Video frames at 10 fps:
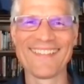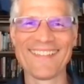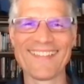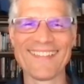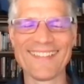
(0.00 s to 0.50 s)

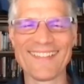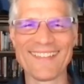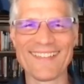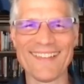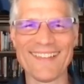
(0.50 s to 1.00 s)

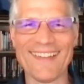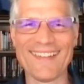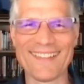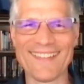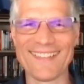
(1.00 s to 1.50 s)

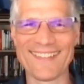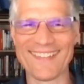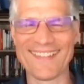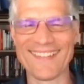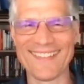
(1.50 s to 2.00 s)

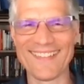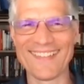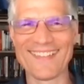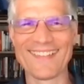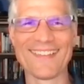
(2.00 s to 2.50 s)

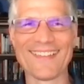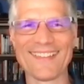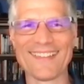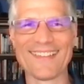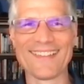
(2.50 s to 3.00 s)

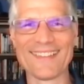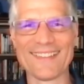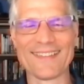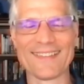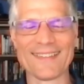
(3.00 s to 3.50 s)

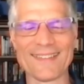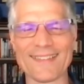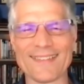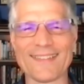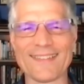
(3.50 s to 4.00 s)

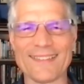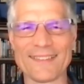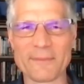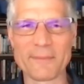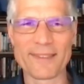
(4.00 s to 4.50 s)

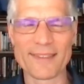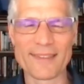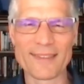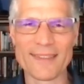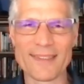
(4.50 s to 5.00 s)

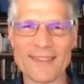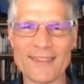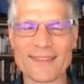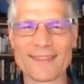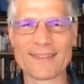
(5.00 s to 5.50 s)

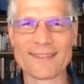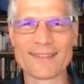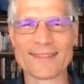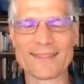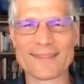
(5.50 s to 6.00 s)

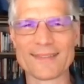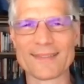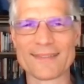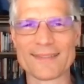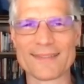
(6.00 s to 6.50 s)

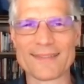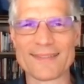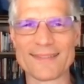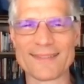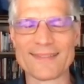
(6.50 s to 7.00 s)

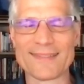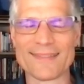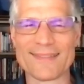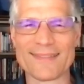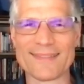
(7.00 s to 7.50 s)

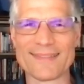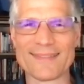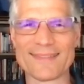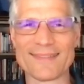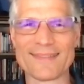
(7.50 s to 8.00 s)
(not speaking)